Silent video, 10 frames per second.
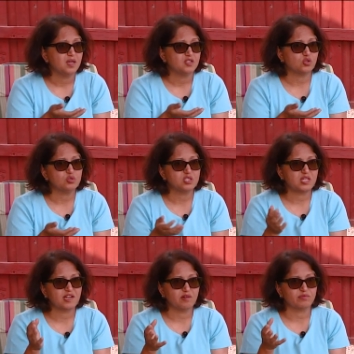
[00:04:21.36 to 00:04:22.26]
So
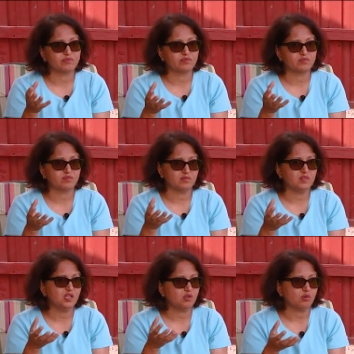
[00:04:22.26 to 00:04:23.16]
instead of,
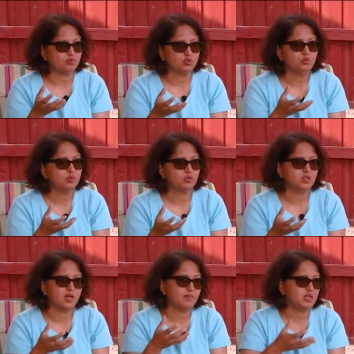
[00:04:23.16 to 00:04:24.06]
you know,
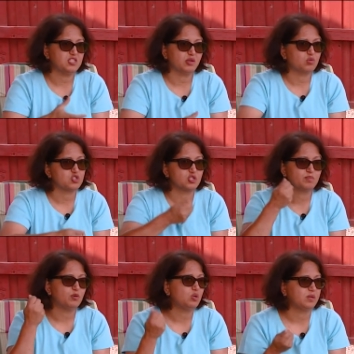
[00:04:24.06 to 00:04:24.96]
doing, I mean, they were
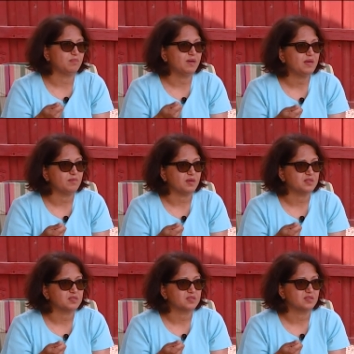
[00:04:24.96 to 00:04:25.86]
just pulling
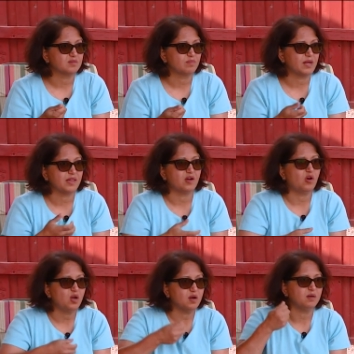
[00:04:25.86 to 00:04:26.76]
babies by the
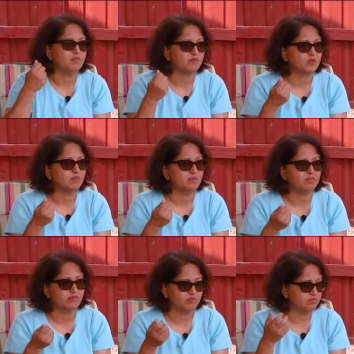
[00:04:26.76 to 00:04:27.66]
arm
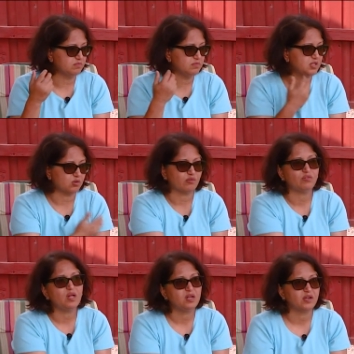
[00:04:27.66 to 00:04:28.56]
from, you know,
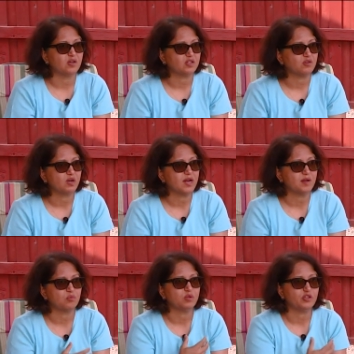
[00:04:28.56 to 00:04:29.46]
falling on the
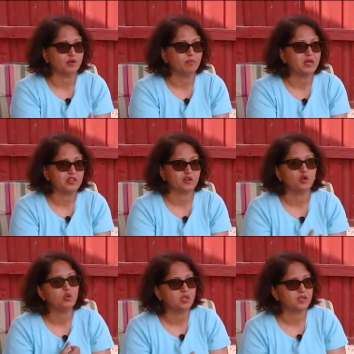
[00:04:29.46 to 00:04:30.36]
ground with their mother
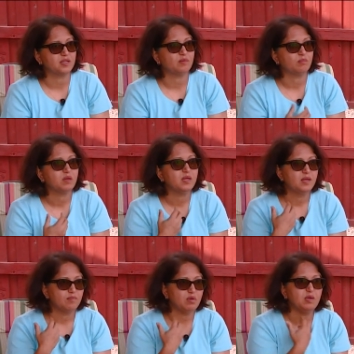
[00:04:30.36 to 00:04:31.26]
holding them,
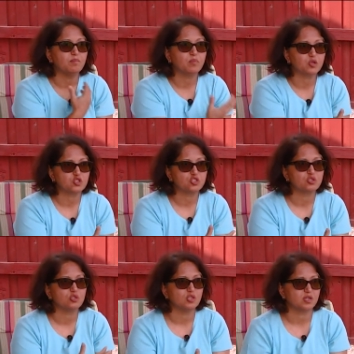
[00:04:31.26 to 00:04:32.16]
being pushed
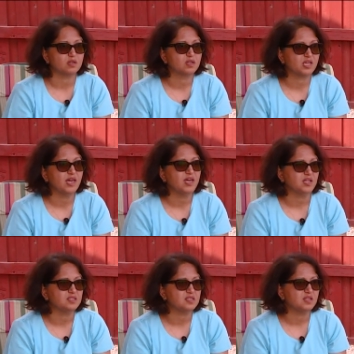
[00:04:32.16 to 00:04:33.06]
to the gates.